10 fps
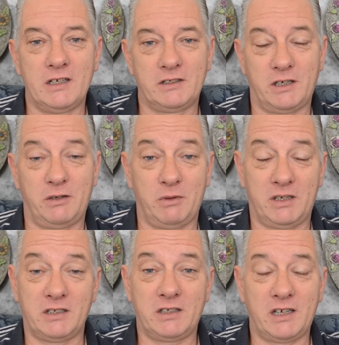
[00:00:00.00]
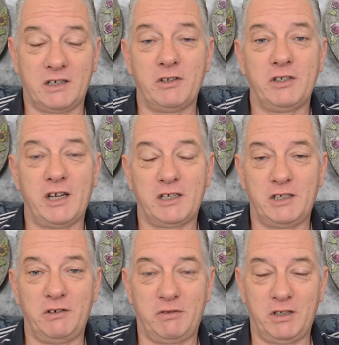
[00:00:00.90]
So we can take on
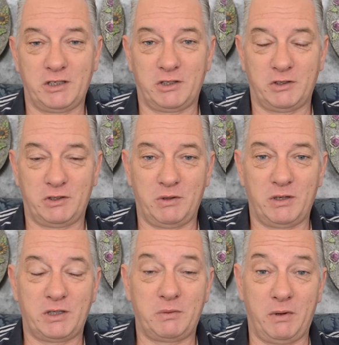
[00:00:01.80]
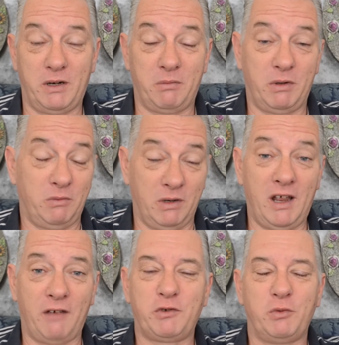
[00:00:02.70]
negative things onto our spirit, and we will
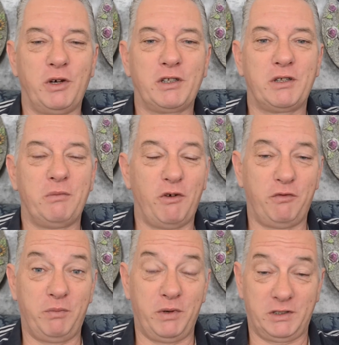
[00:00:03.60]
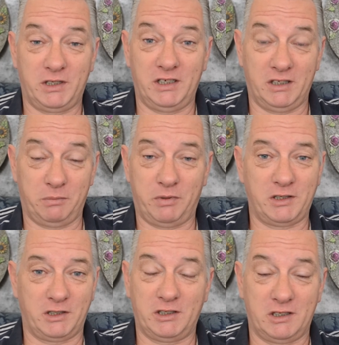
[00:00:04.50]
have to work them off. But in the
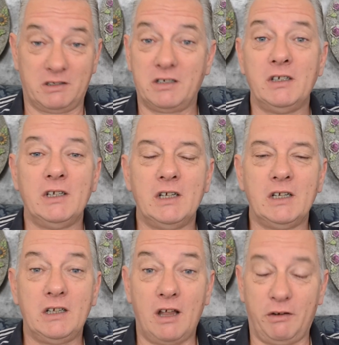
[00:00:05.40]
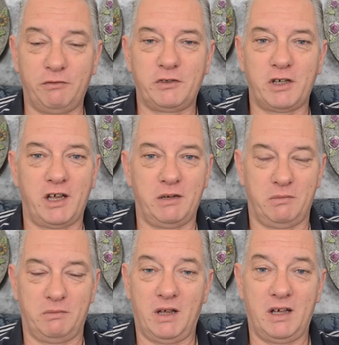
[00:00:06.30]
present
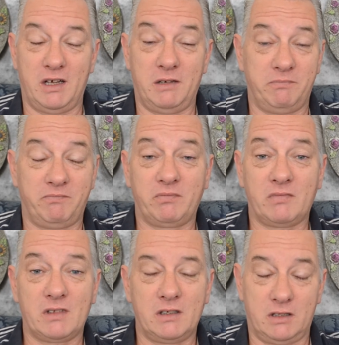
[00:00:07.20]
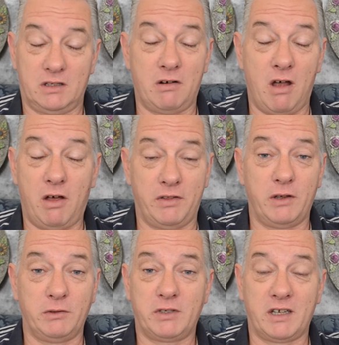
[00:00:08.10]
lifetime, uh, there are
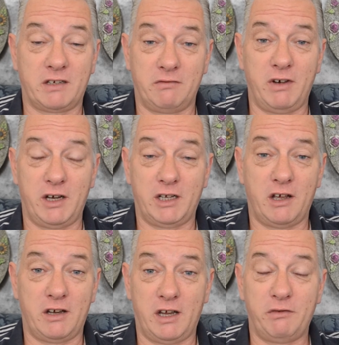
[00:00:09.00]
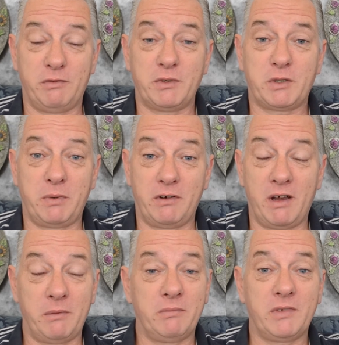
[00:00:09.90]
those that can reincarnate from the spirit
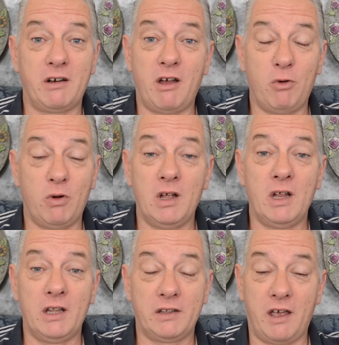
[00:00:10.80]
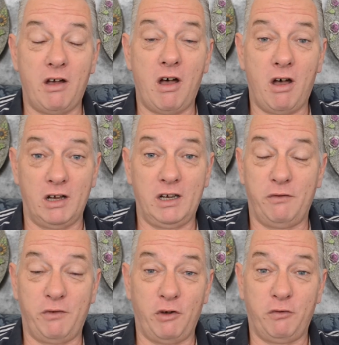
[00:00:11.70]
realm. There are they are highly
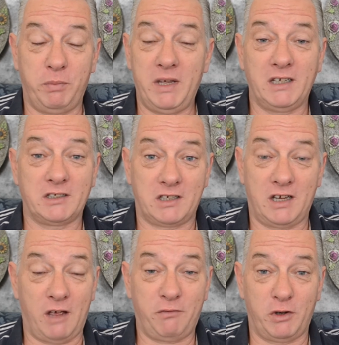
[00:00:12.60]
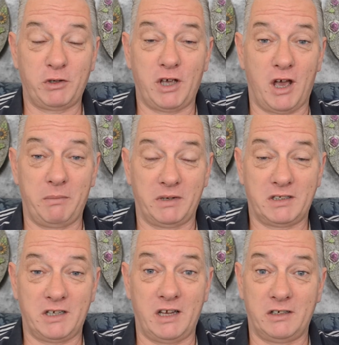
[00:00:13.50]
evolved beings. They have no
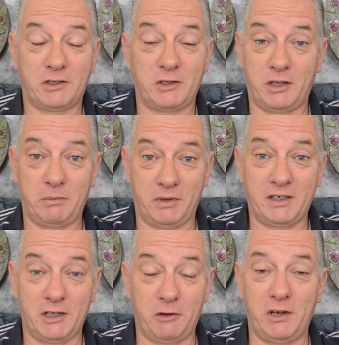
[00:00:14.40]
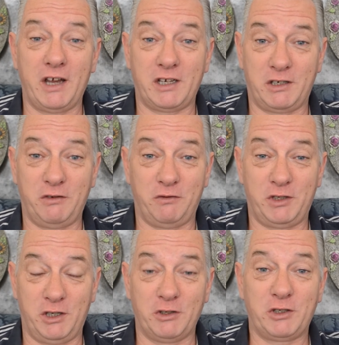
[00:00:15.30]
karmic debt, so they bring no
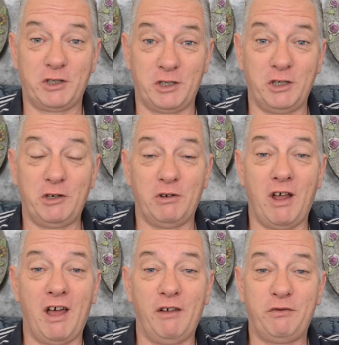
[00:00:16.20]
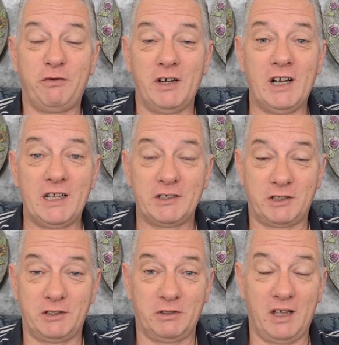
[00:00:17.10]
negativity onto the new life.
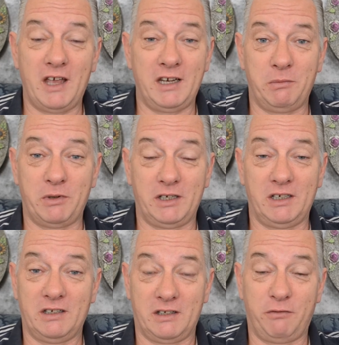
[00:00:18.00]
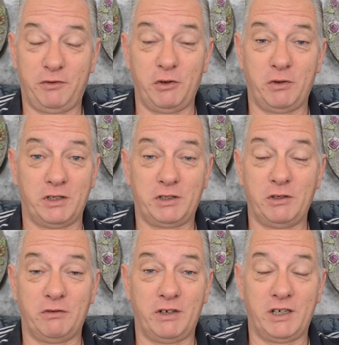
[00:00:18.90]
So anybody, the few that
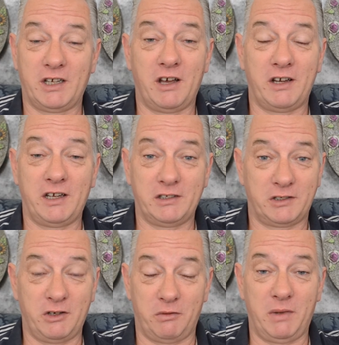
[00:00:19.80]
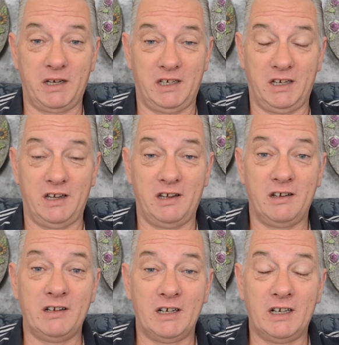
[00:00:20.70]
do reincarnate, there's not many
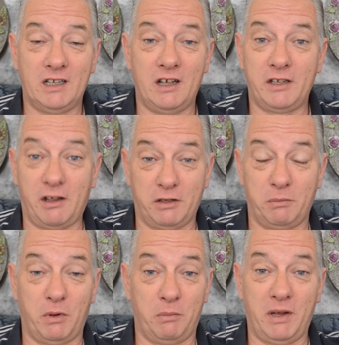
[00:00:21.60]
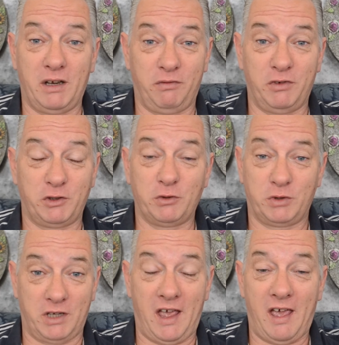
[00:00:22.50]
here, are nothing but beneficial
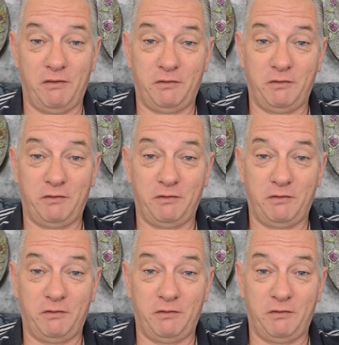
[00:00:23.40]
to have.